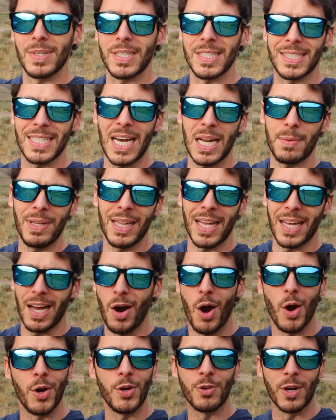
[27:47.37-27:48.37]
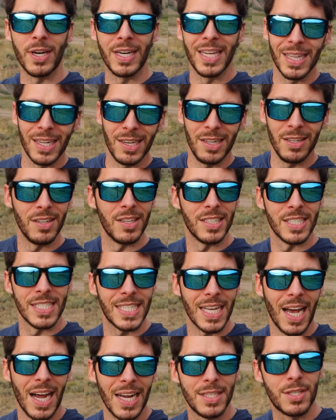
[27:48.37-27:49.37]
it's gotta be like a hundred little
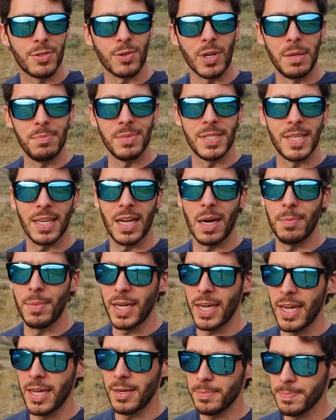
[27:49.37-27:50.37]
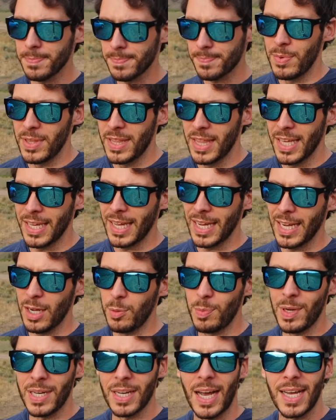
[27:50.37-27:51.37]
side streams coming in. I've been thinking it
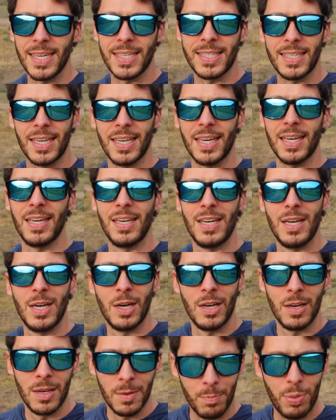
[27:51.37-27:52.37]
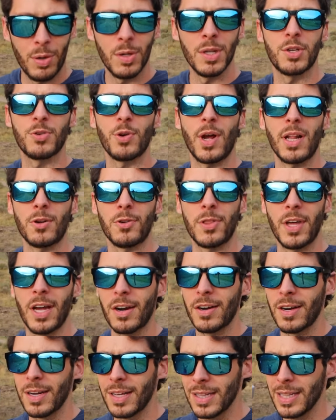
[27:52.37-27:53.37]
would be nice to pull a trailer
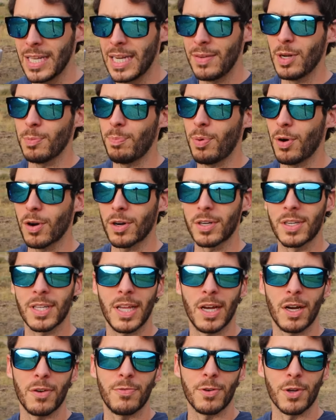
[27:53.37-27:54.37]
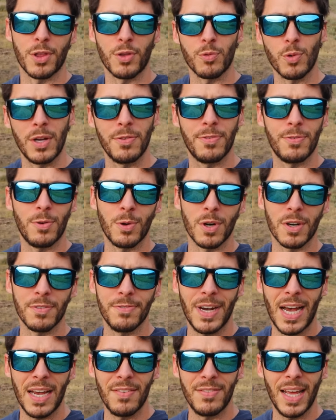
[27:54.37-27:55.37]
there, leave it parked there for three, four,
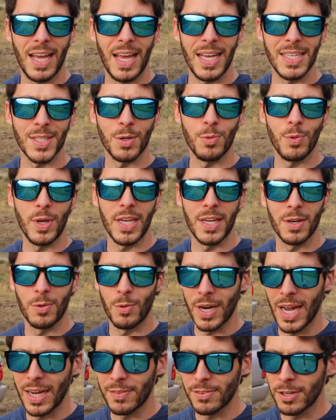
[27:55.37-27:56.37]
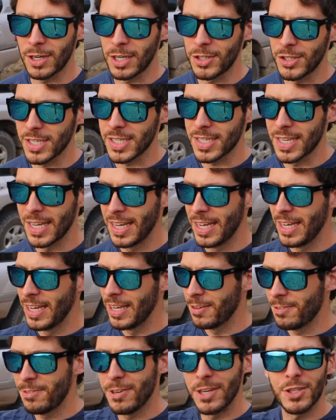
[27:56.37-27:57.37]
five days, a week, whatever, and just
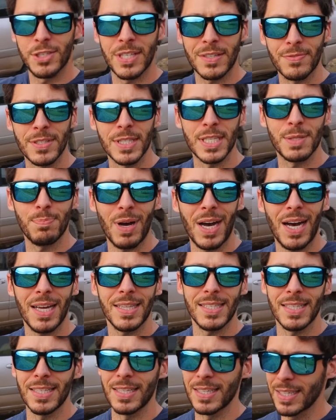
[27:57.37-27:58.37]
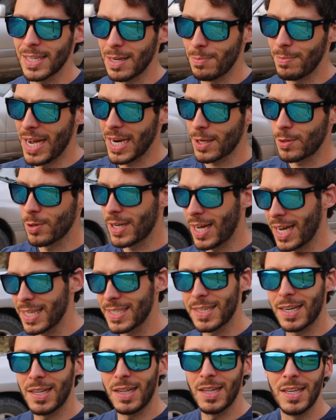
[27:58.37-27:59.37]
fish different spots and come back to a
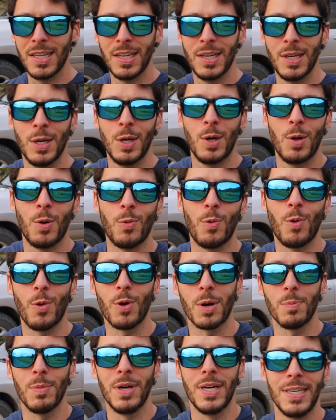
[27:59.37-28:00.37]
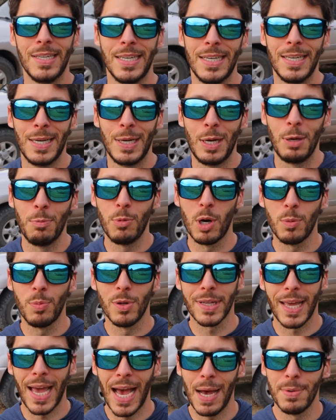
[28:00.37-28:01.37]
nice little warm
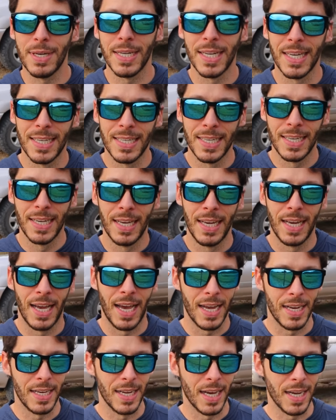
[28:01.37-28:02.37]
mobile cabin at